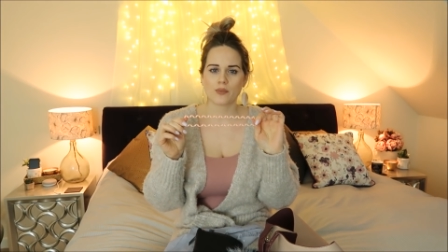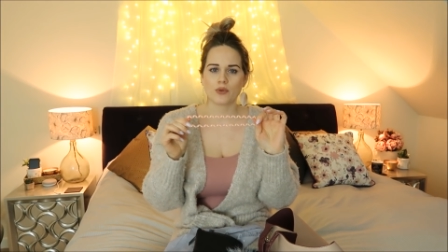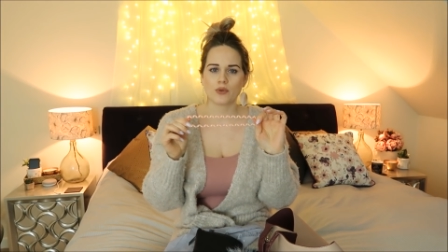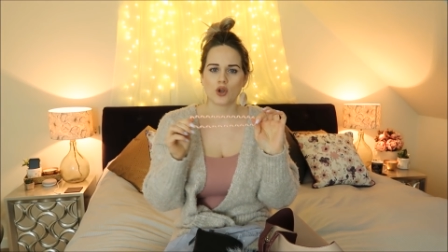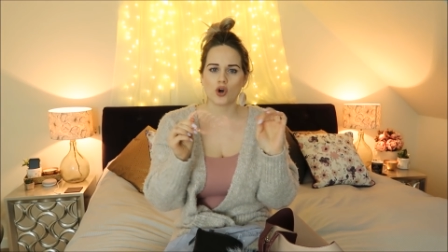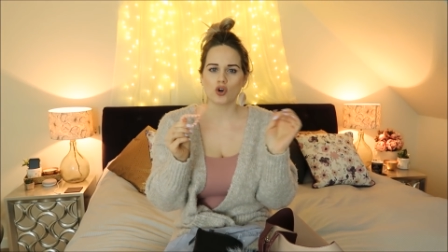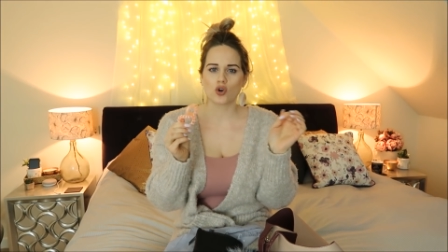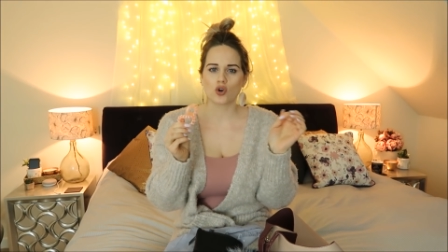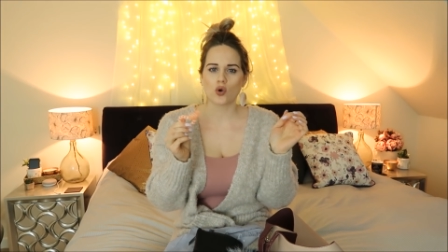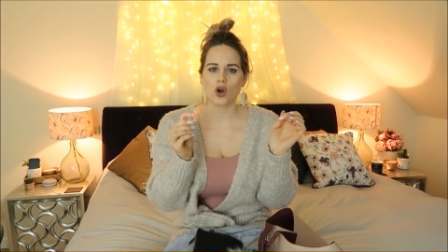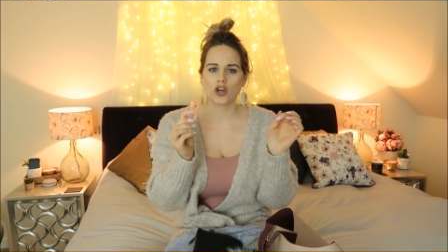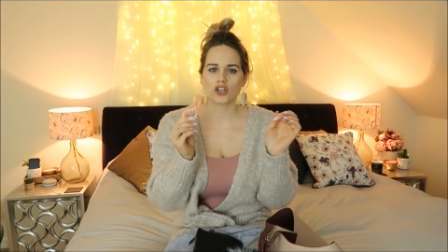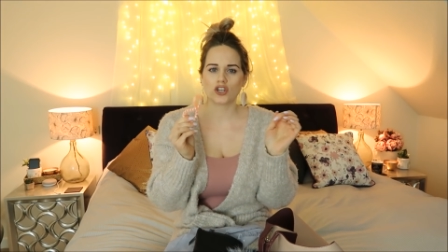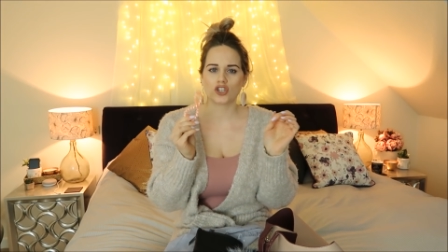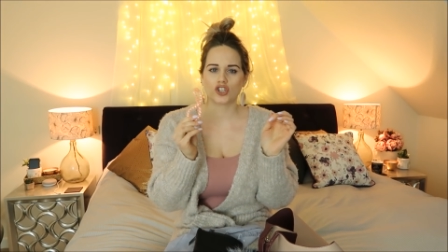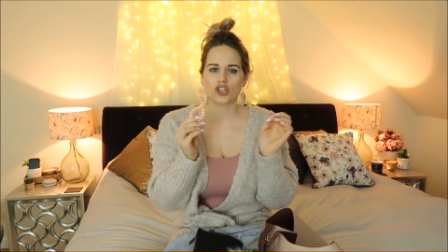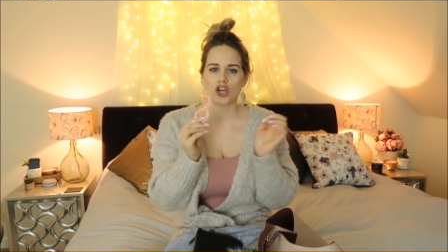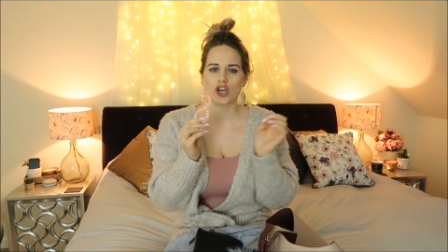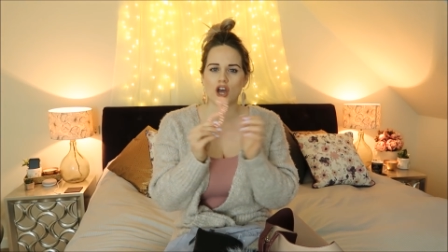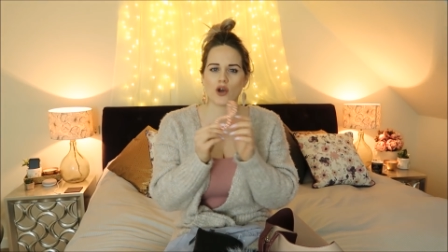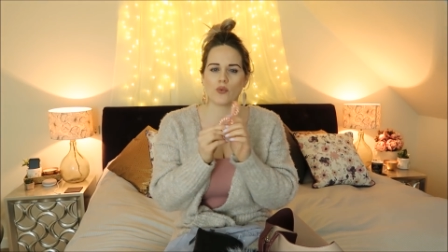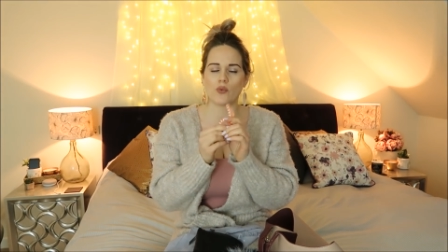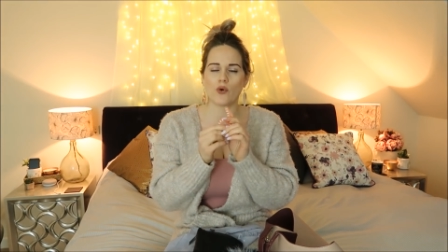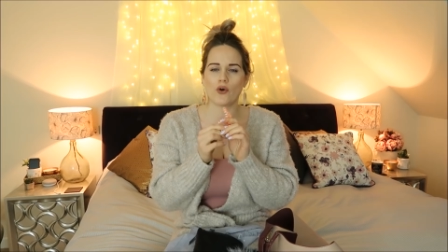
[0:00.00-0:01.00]
I'm not quite
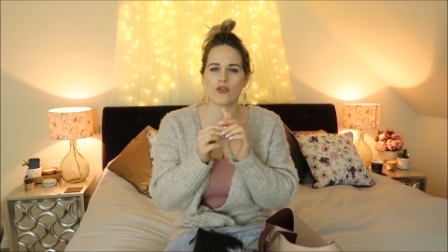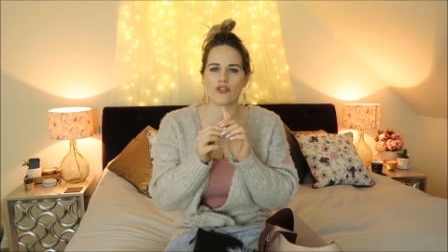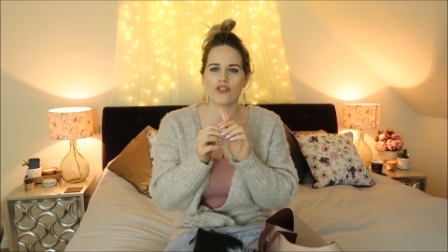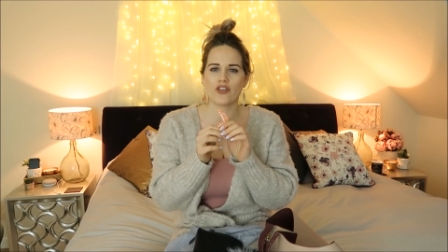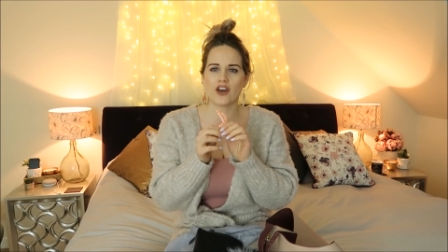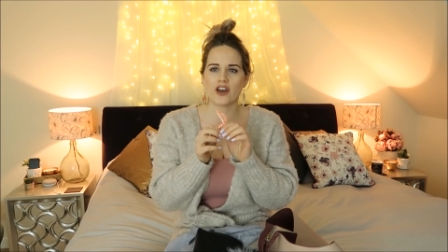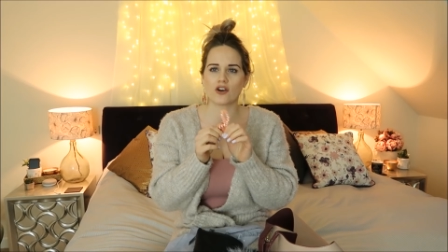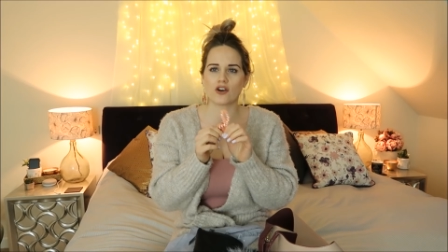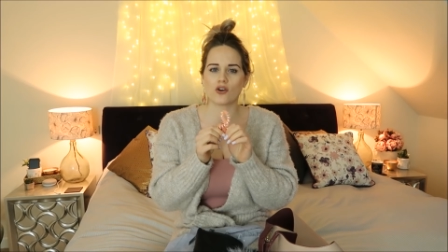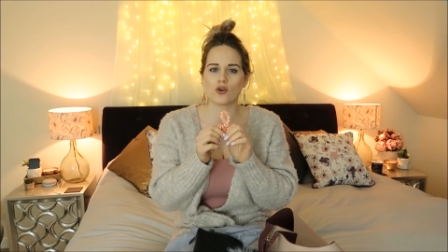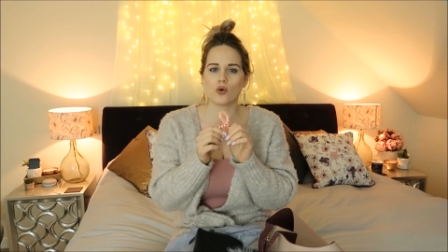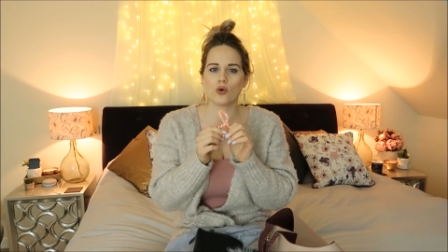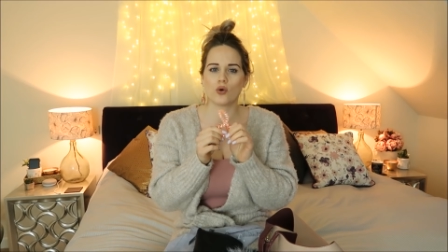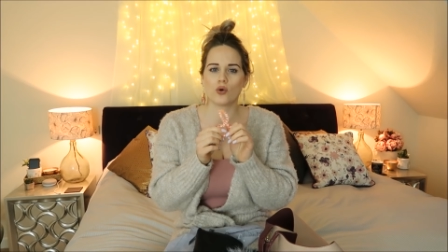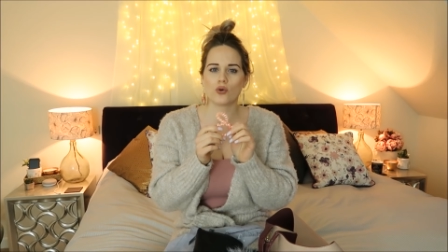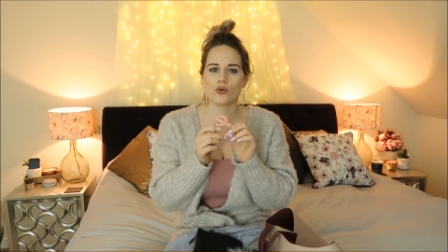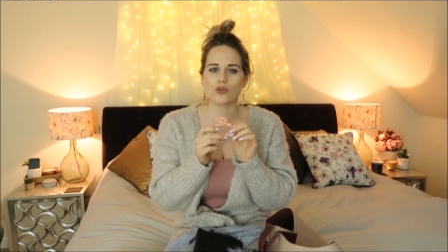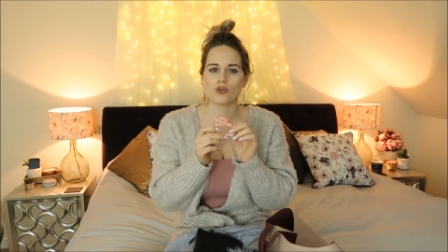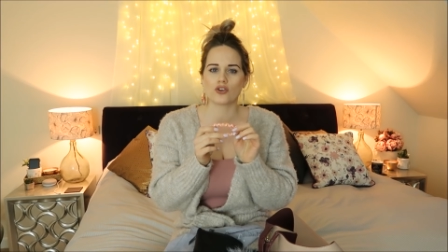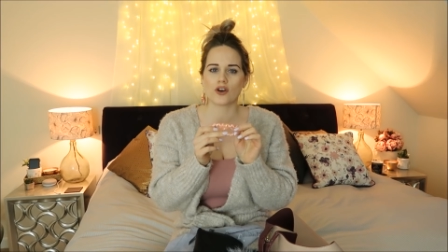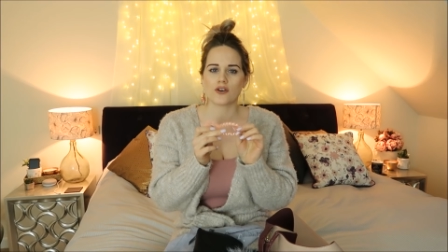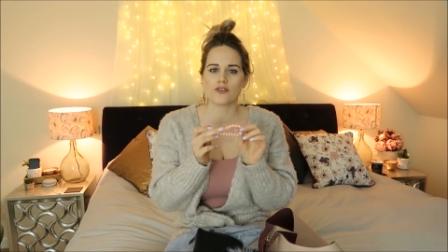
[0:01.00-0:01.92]
sure what they're called.